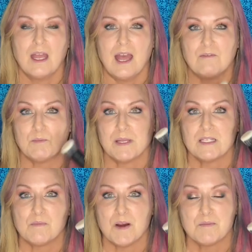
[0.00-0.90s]
I have a
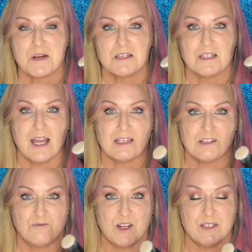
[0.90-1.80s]
Blendsmart brush that has
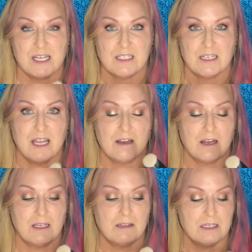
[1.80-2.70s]
the foundation head on it.